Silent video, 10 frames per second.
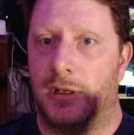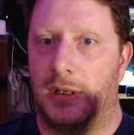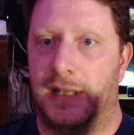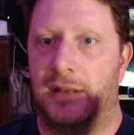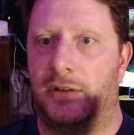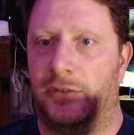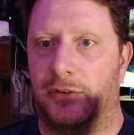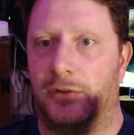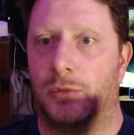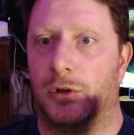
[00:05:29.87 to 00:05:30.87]
landing
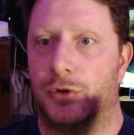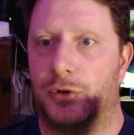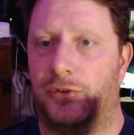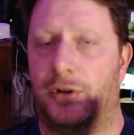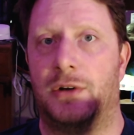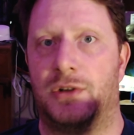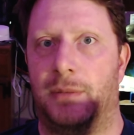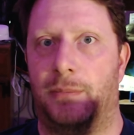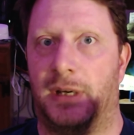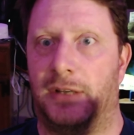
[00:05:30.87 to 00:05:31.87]
system lunar starship
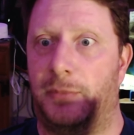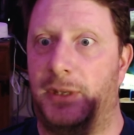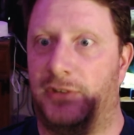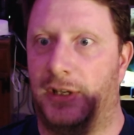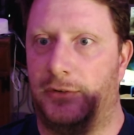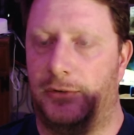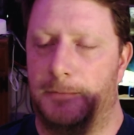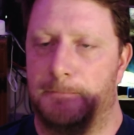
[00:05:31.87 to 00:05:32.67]
by SpaceX.